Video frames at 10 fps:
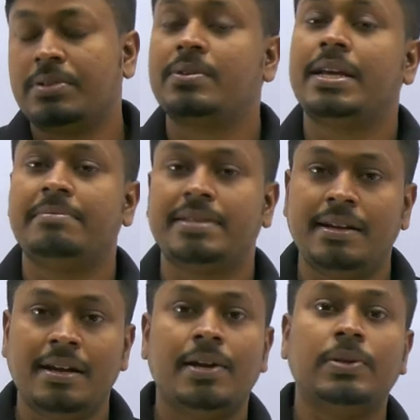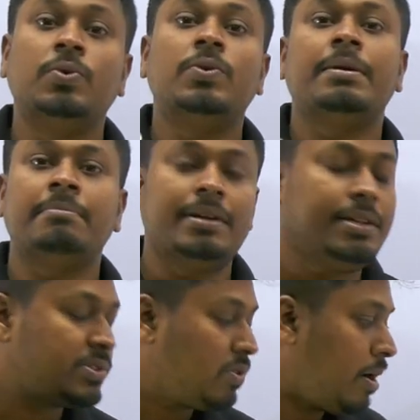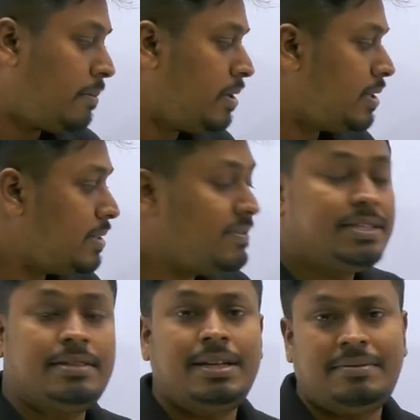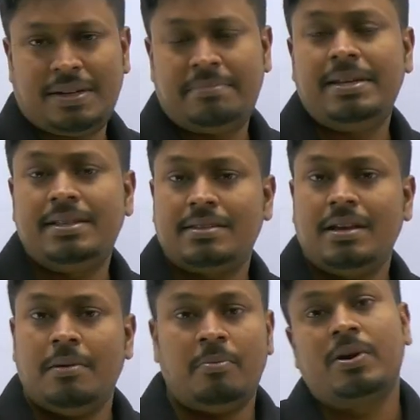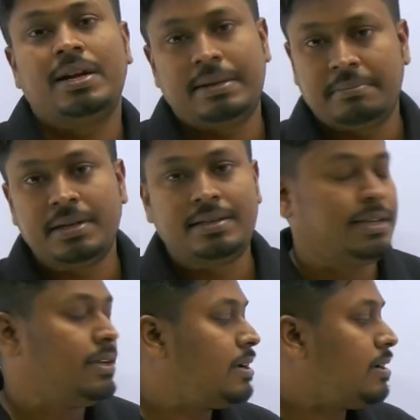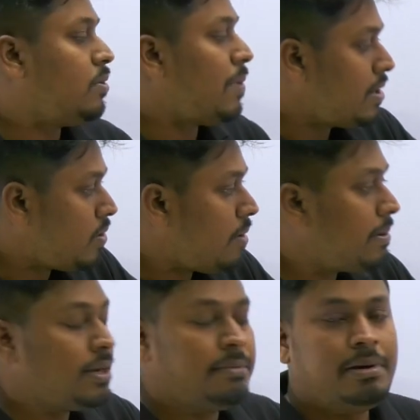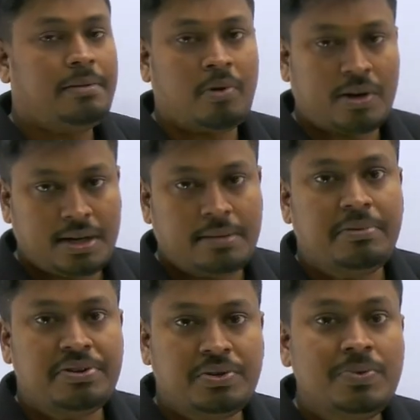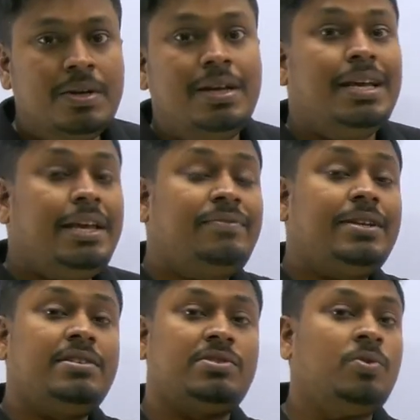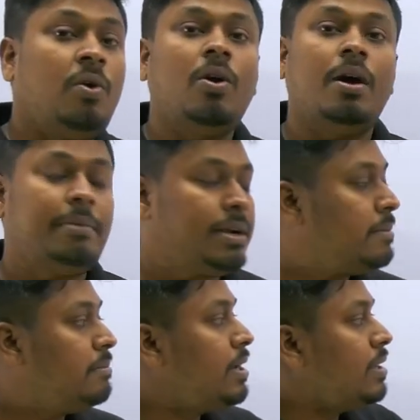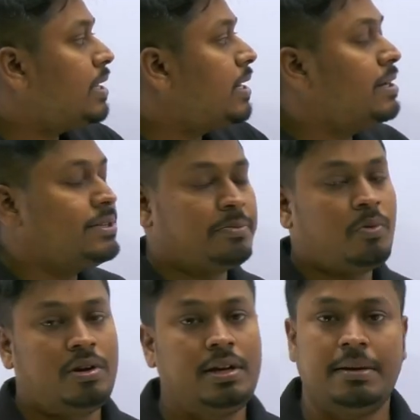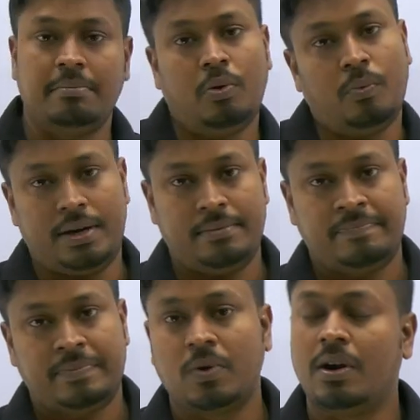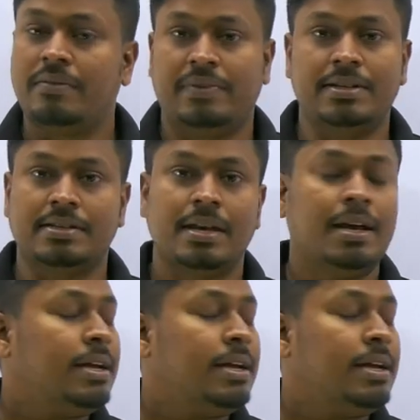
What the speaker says: That's what I am saying. Two number is common, that means model number 3. And one common number, model number 2. If there is no common number, then it is model number 1. Got it, friends?